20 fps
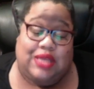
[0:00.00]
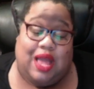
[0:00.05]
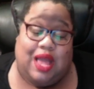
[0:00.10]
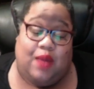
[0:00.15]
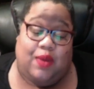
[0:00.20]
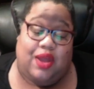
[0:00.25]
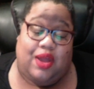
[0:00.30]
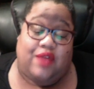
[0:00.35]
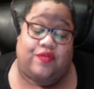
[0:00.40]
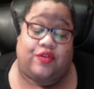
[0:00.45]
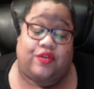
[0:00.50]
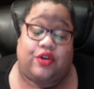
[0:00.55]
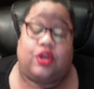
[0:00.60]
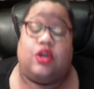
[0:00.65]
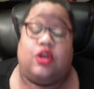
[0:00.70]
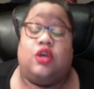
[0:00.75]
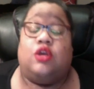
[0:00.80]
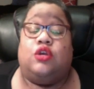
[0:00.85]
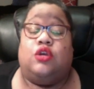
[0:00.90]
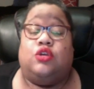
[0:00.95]
However,
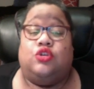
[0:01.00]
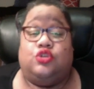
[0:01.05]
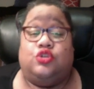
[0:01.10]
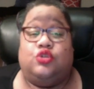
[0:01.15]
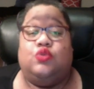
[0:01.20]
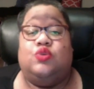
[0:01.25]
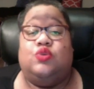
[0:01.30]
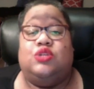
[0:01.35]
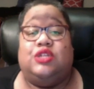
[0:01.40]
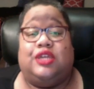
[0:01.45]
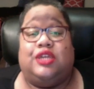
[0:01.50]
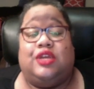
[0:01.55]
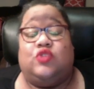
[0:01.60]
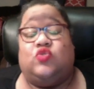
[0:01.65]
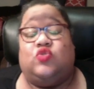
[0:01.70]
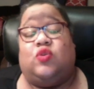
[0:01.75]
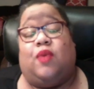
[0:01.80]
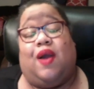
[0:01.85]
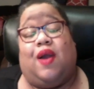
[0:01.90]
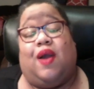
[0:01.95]
you need
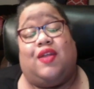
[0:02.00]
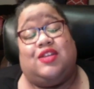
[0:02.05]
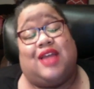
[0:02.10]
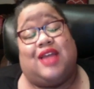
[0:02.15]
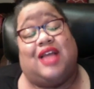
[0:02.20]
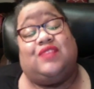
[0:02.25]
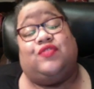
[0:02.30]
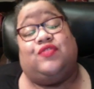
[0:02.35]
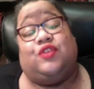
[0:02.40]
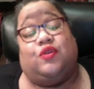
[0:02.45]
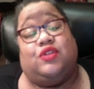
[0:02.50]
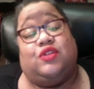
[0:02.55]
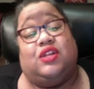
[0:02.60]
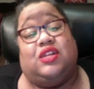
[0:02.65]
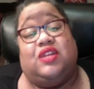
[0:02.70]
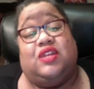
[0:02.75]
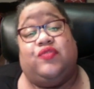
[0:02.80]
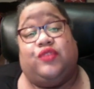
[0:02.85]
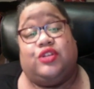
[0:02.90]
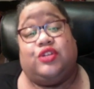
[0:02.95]
to apologize for your
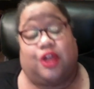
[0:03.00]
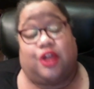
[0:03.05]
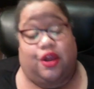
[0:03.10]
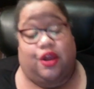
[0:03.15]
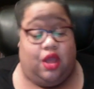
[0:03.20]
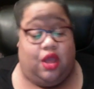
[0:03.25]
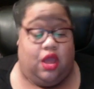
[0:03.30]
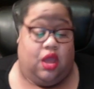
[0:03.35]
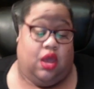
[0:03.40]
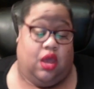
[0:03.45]
delivery to her.